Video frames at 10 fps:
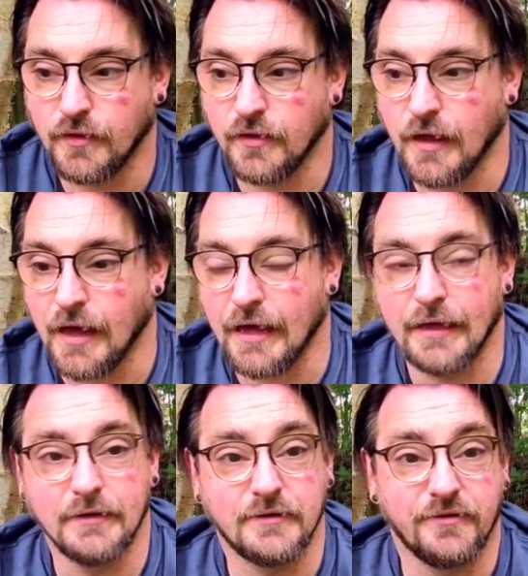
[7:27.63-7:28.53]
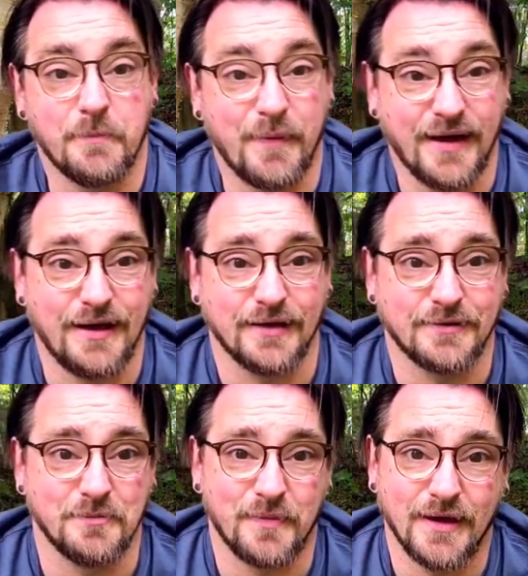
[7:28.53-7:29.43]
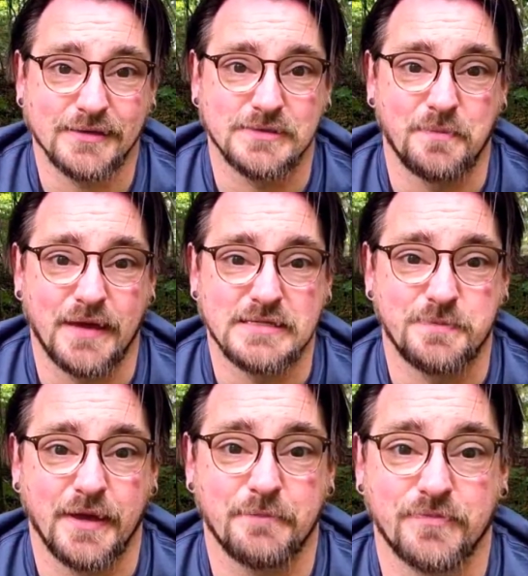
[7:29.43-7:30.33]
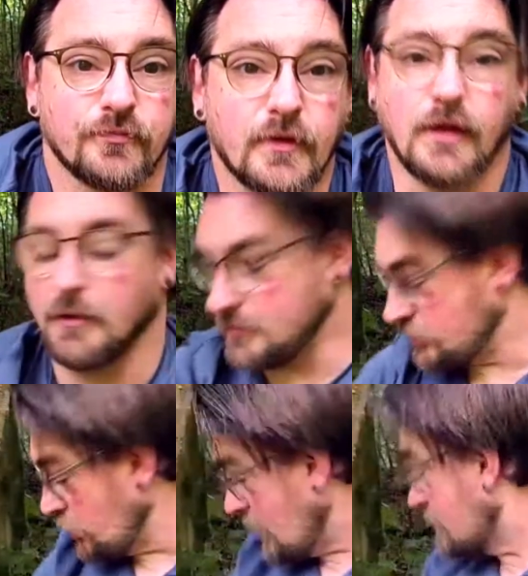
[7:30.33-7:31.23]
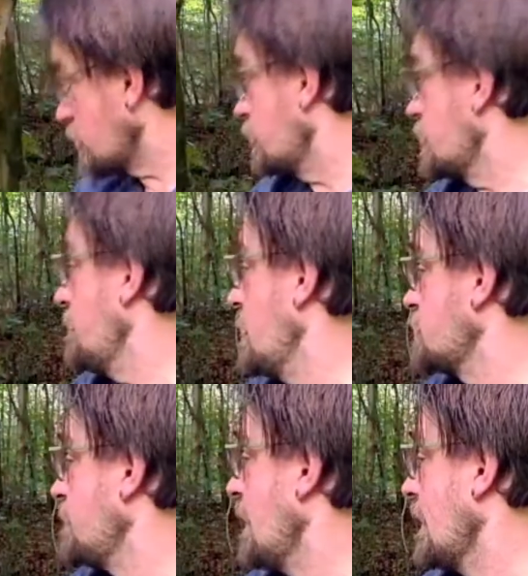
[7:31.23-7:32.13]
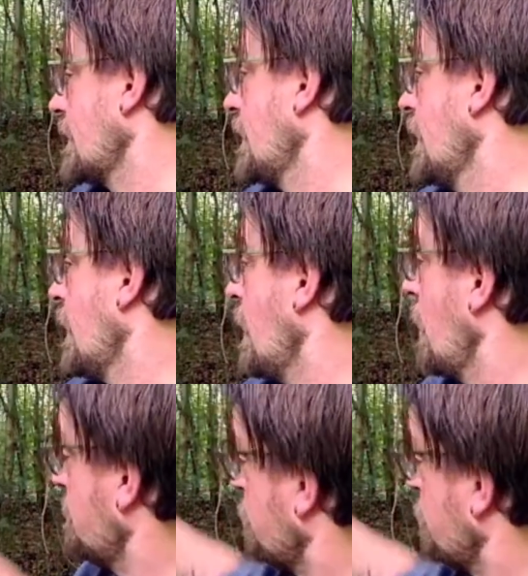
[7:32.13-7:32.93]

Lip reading: the bark's the best bit. So yeah, so the birch bark. So